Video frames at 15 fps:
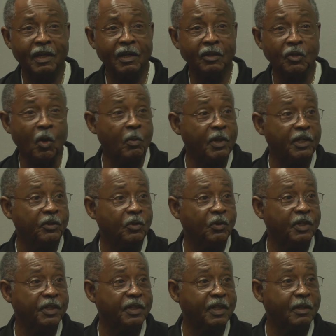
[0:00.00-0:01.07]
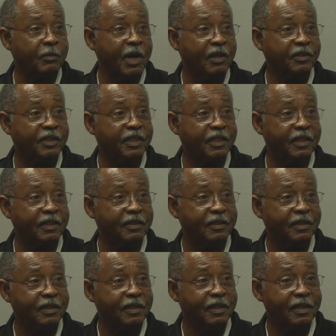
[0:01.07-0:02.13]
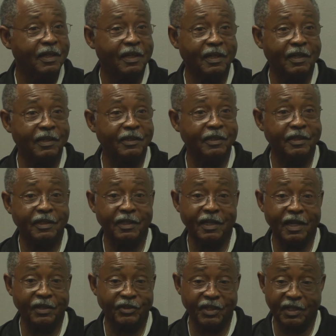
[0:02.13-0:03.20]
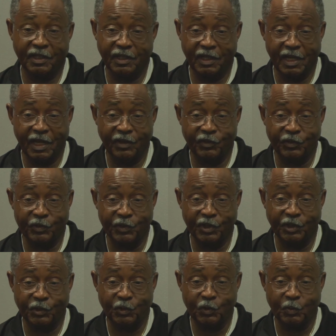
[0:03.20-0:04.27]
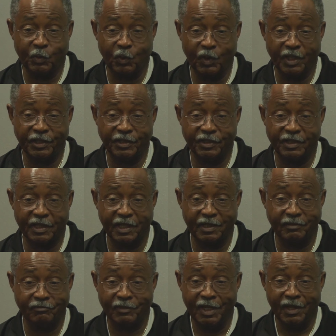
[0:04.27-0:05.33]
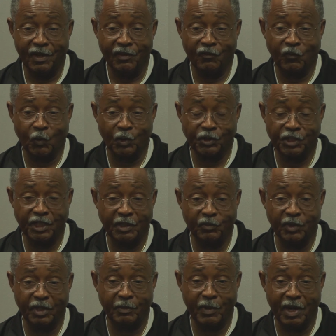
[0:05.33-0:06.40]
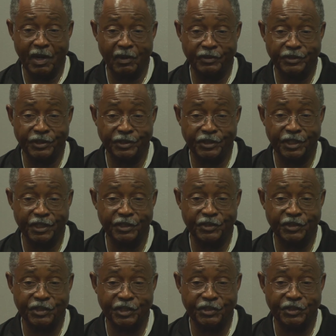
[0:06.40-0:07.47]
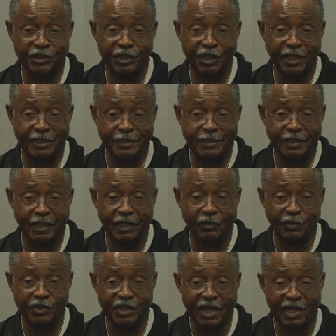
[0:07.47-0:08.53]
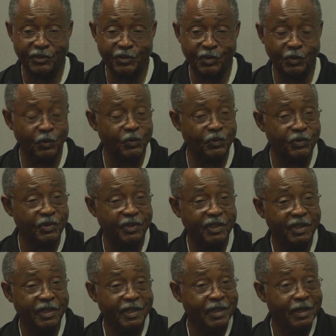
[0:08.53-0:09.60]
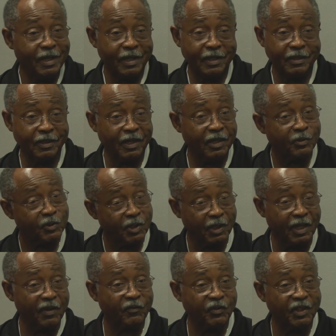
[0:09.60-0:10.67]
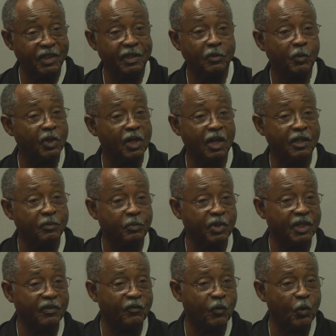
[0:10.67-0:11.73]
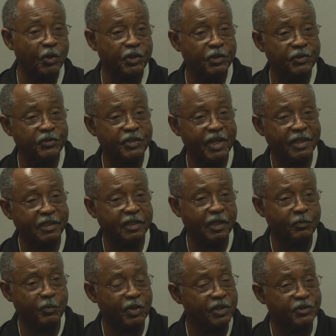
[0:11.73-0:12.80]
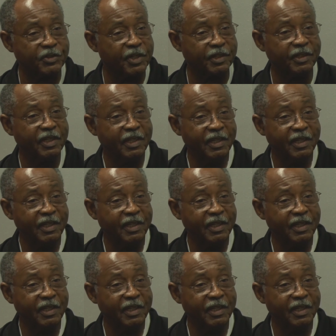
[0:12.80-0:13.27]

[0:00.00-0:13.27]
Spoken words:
Nobody knew anything about the kid. And the kid, I think he had 32 points and 14 rebounds and 10 assists against Wisconsin Lutheran. And he was a lefty and went on and played 4 years at Princeton.